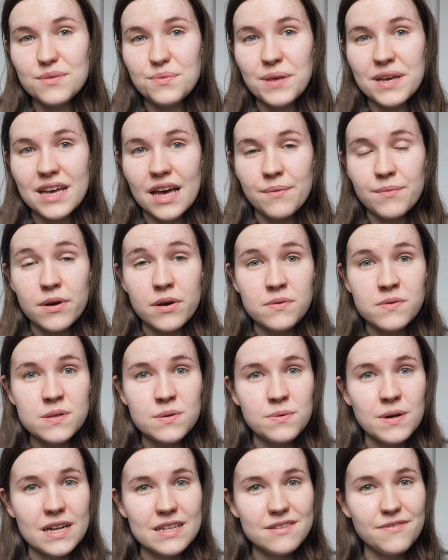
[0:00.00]
week I'm going
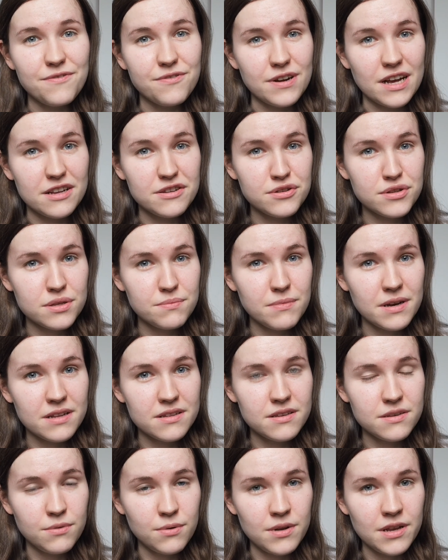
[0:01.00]
to add French to my
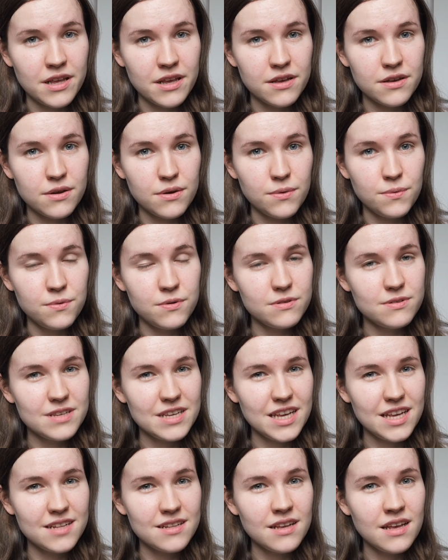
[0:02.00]
Duolingo
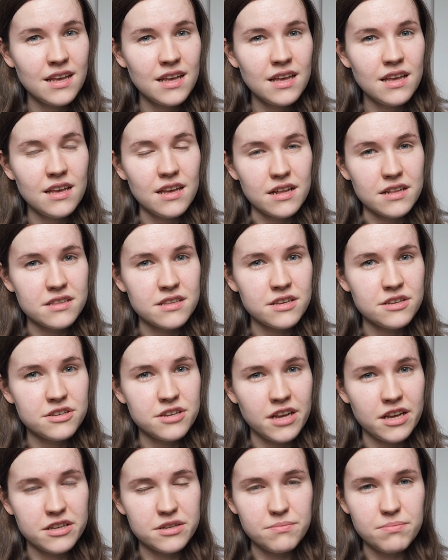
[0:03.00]
routine,
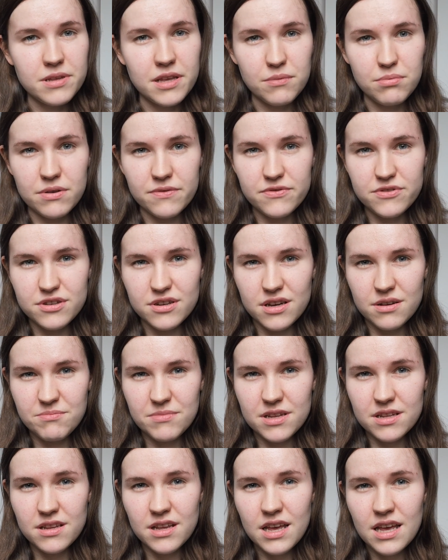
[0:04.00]
interchangeably with
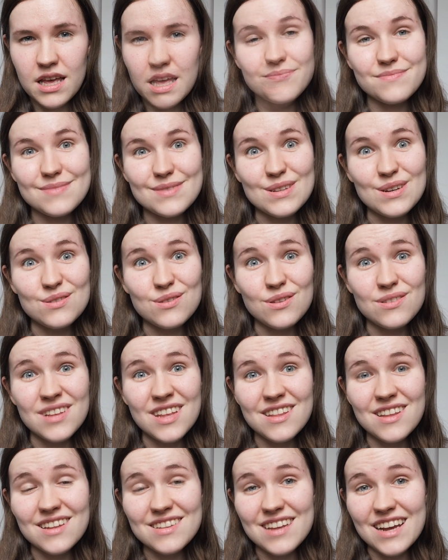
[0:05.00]
German. Not only
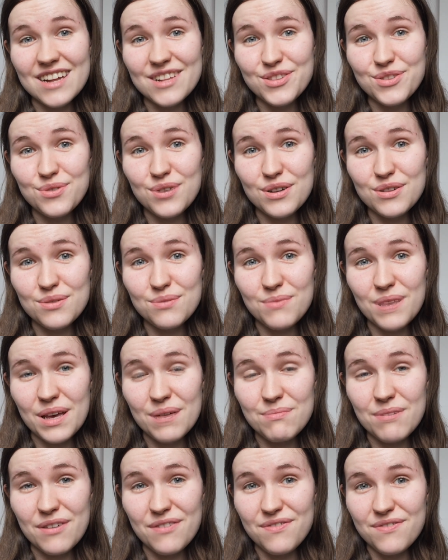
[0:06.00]
that, I'll try to make
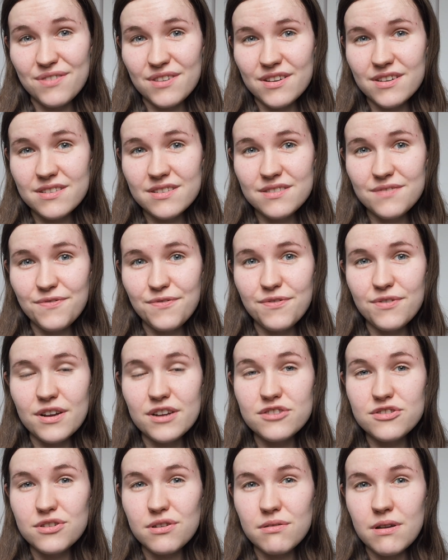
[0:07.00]
my first
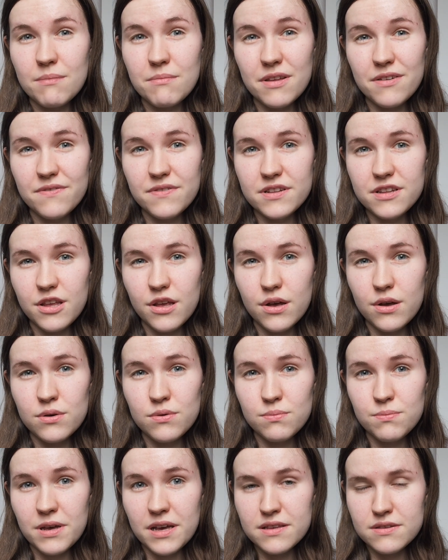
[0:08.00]
French grammar video
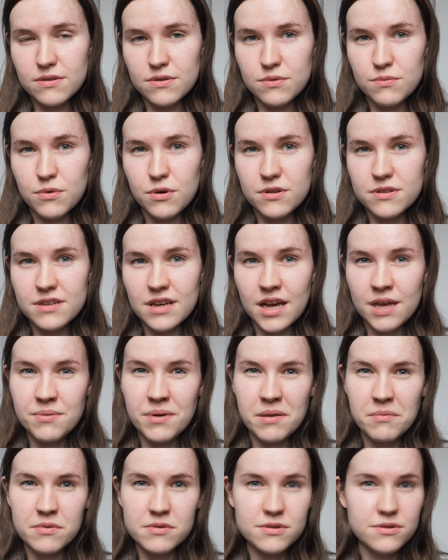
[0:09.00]
based on what I'm
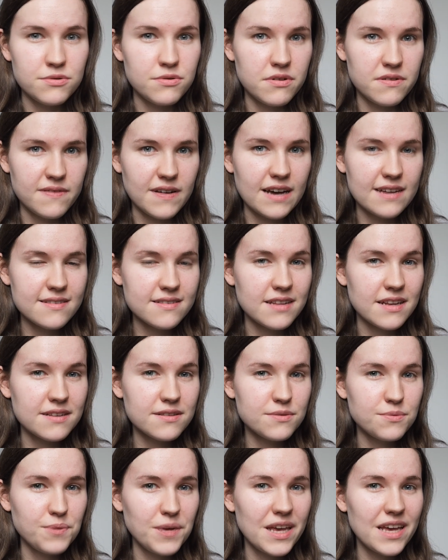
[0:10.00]
able to revise
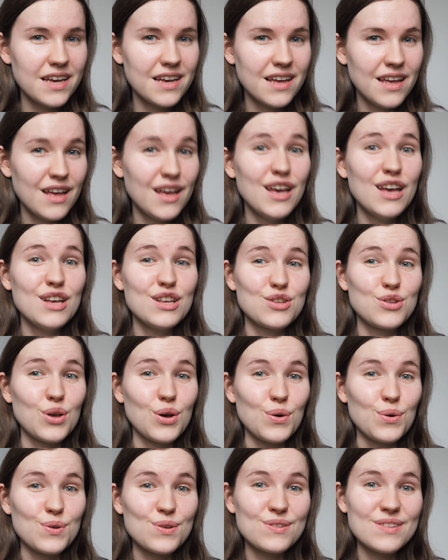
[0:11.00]
next week,
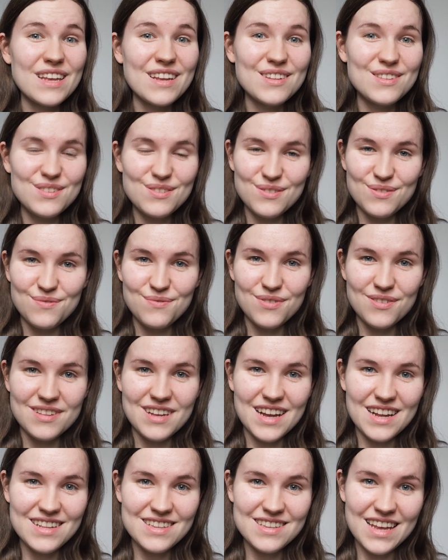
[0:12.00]
so stay tuned for
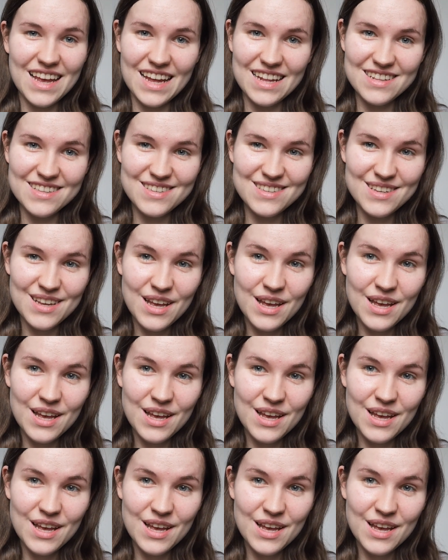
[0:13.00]
that. And